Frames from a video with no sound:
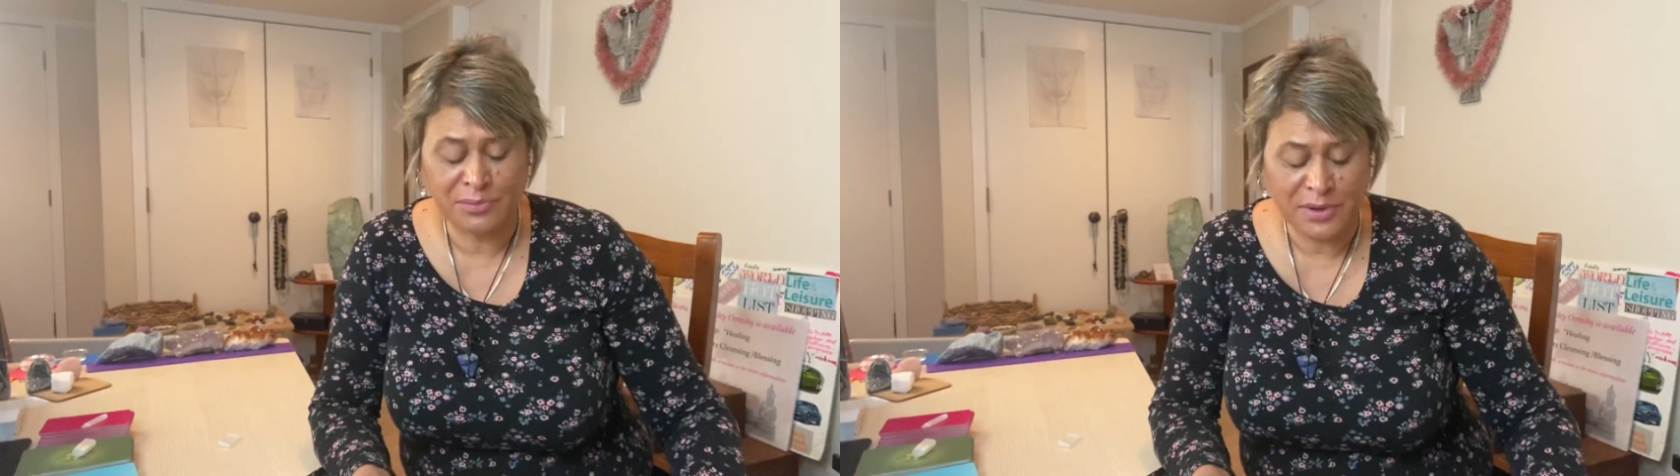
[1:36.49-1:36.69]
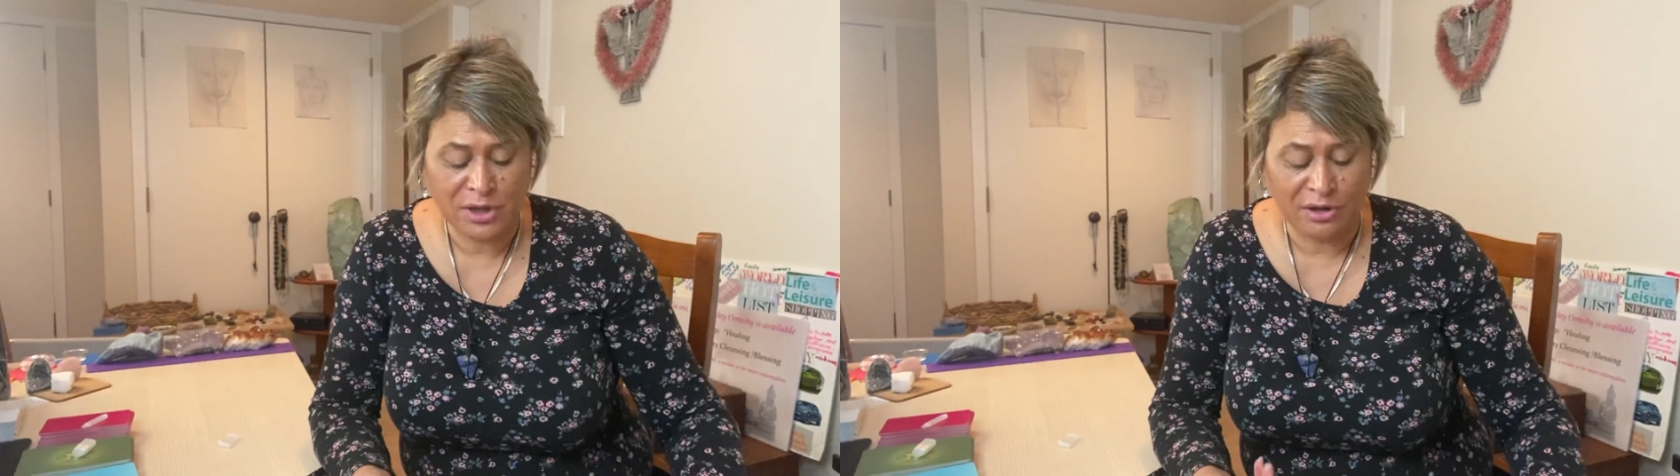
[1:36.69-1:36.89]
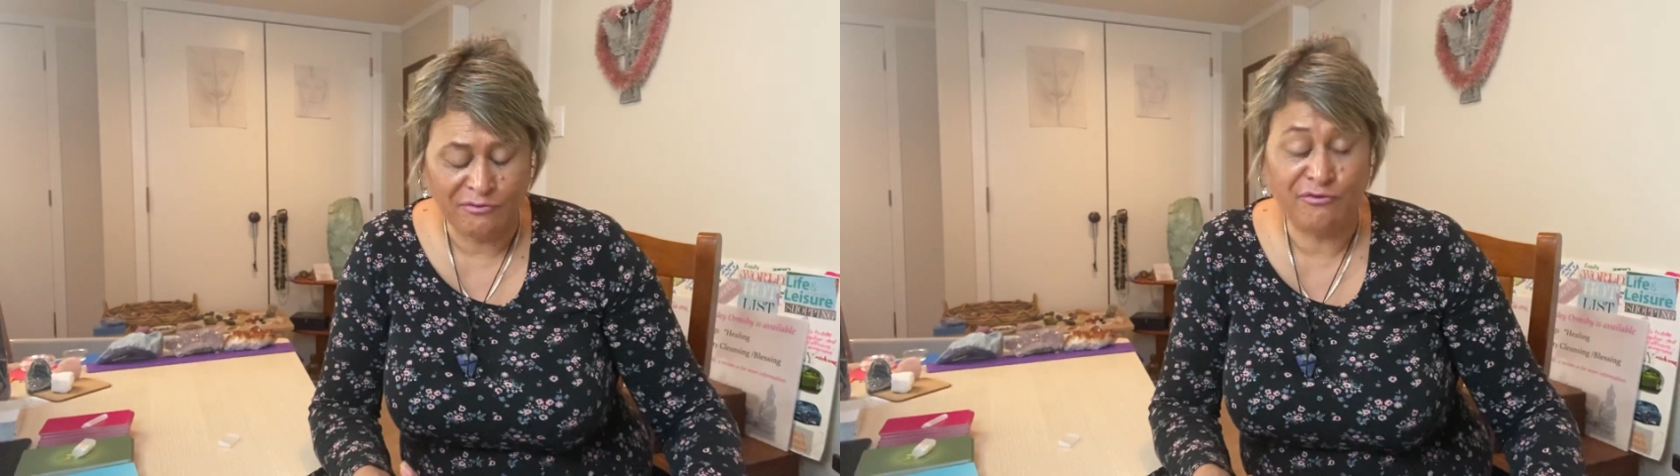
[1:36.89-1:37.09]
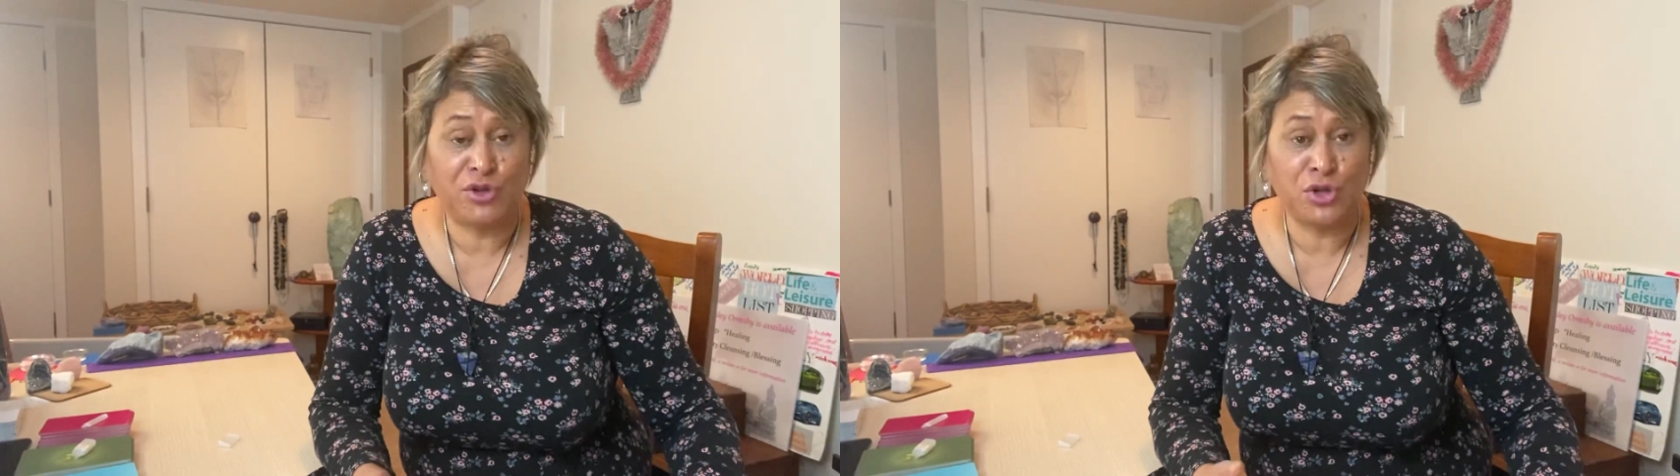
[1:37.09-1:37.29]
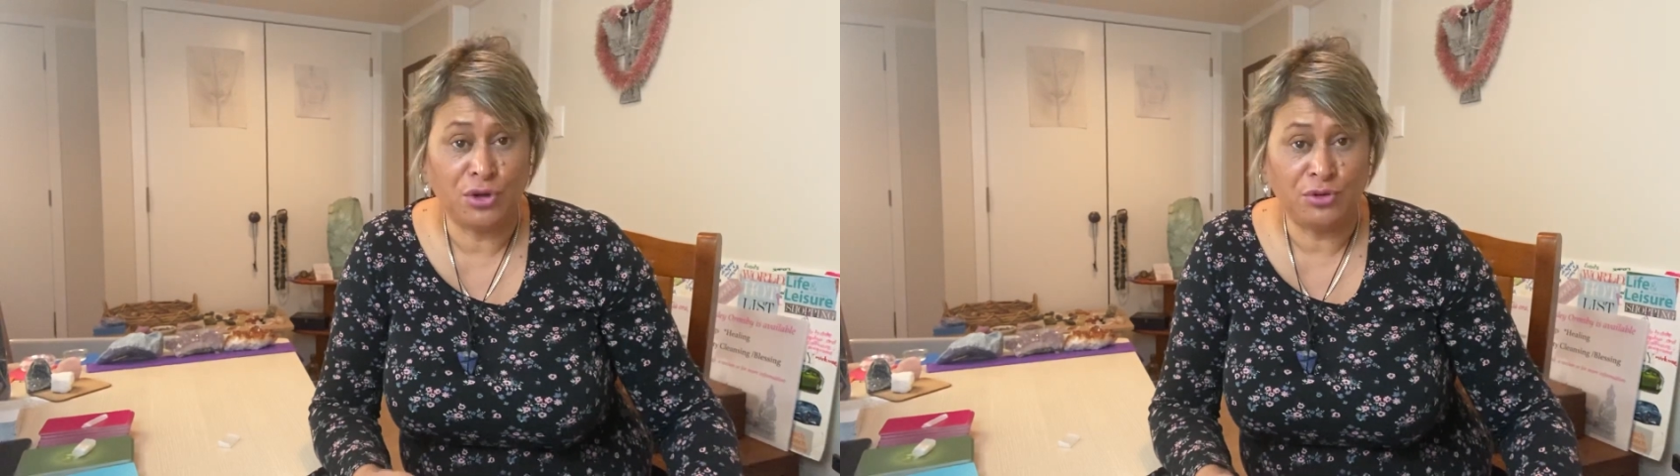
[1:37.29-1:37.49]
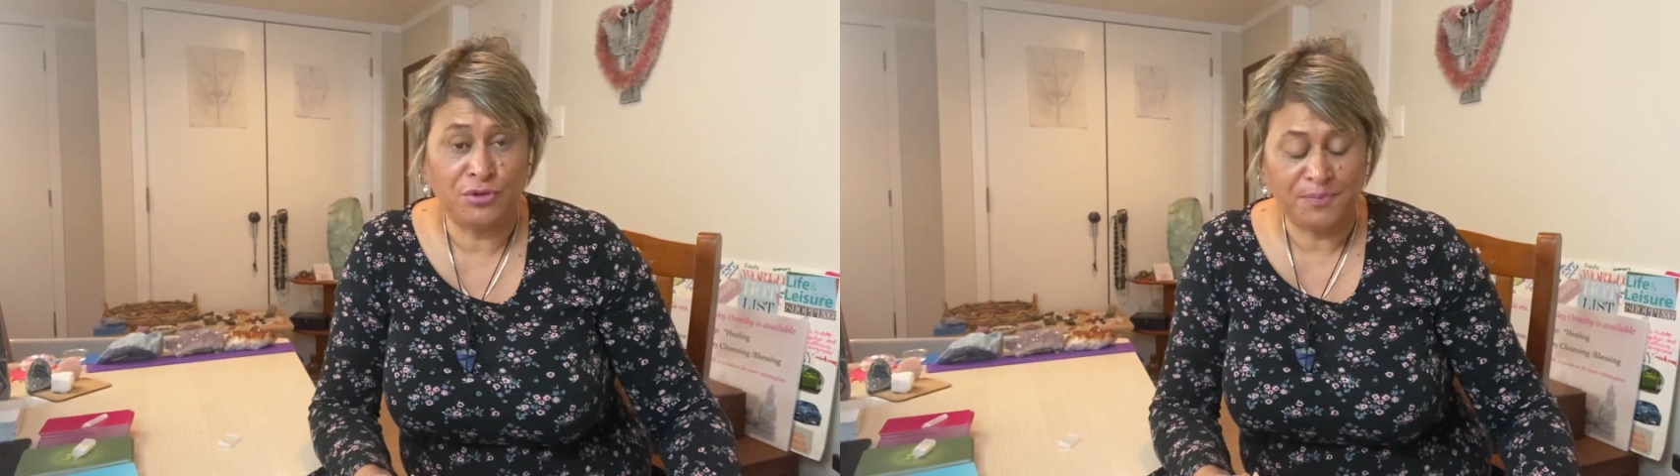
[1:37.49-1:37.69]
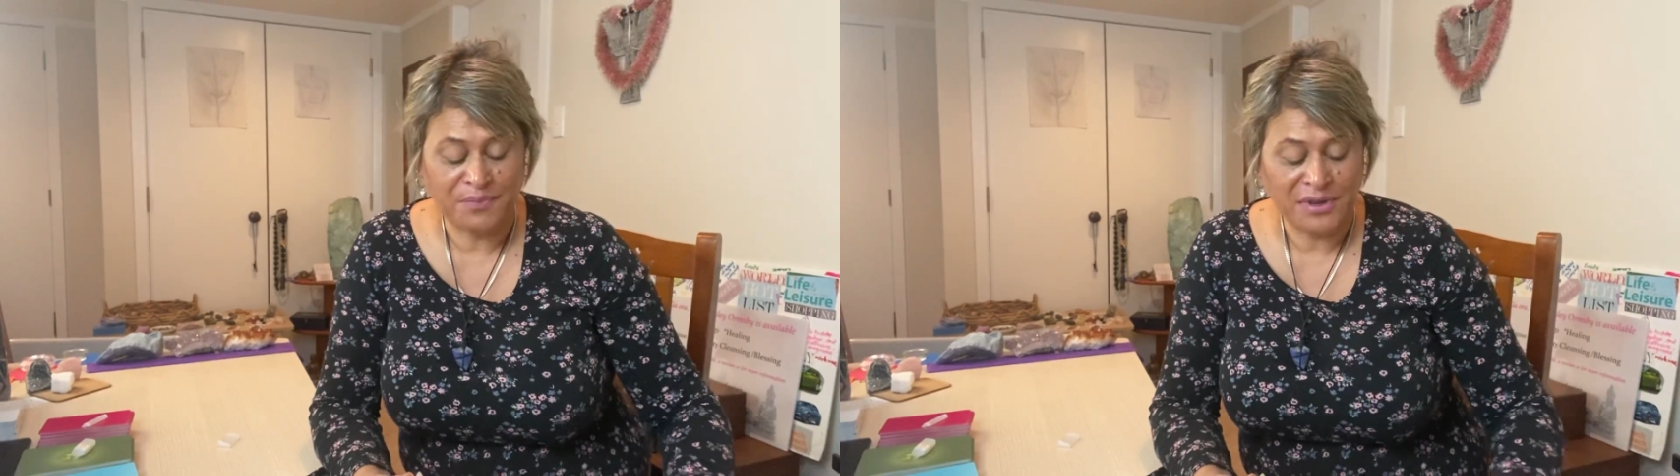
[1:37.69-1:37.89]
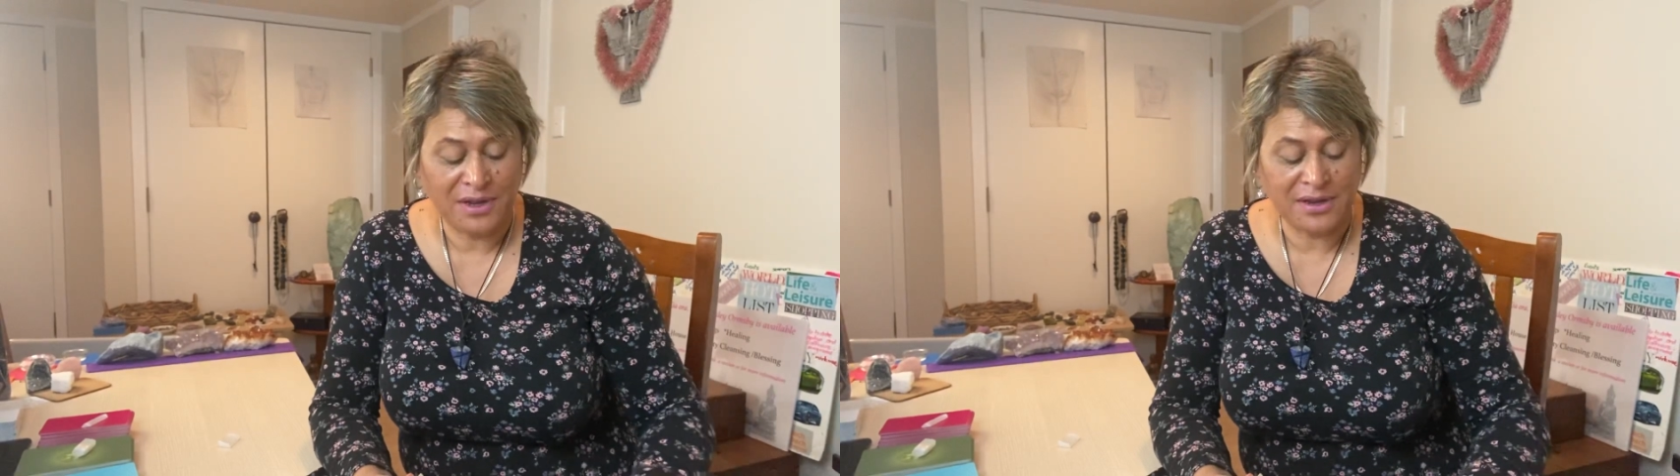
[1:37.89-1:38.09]
to be going for you.
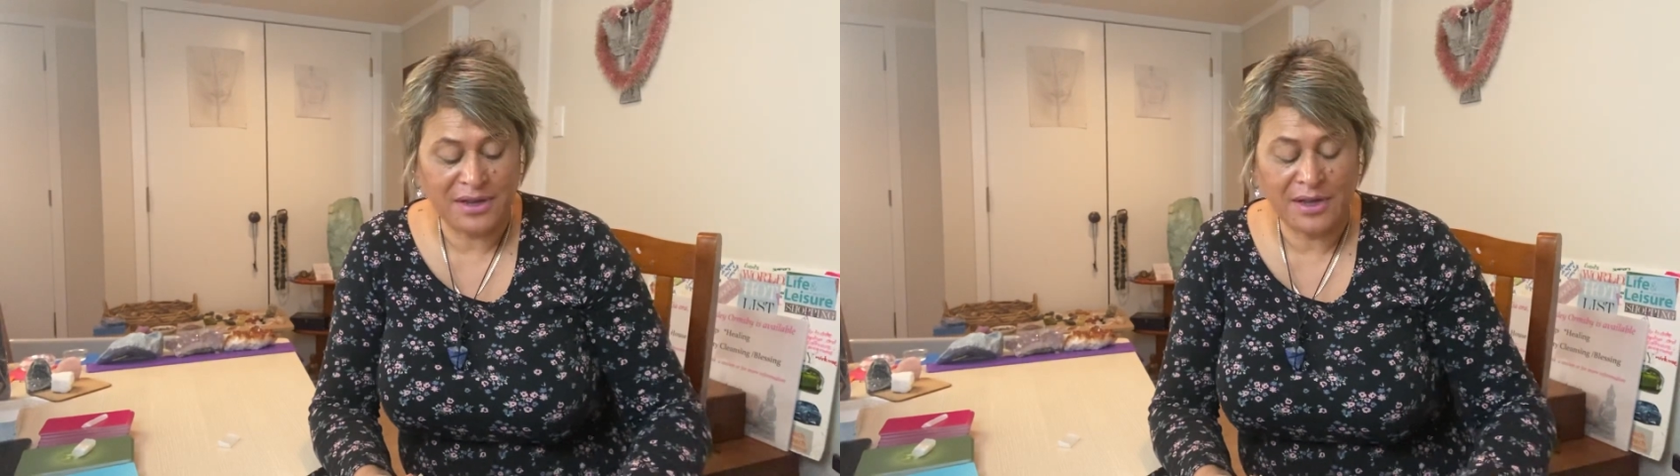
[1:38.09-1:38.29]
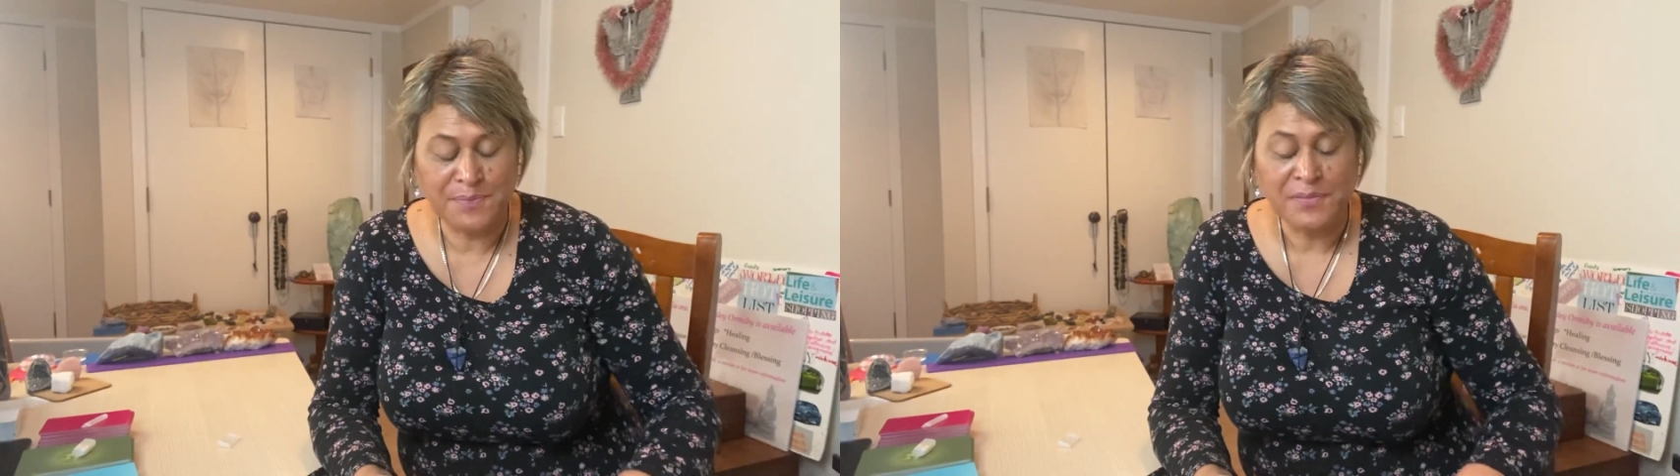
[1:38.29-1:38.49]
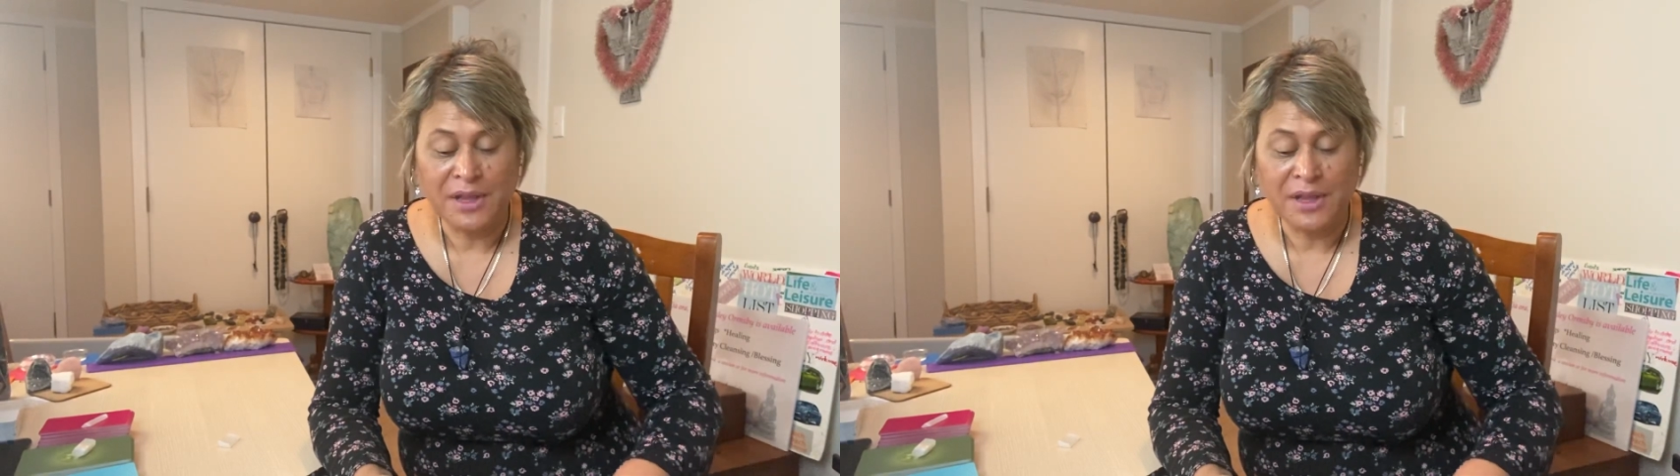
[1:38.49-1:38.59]
Okay.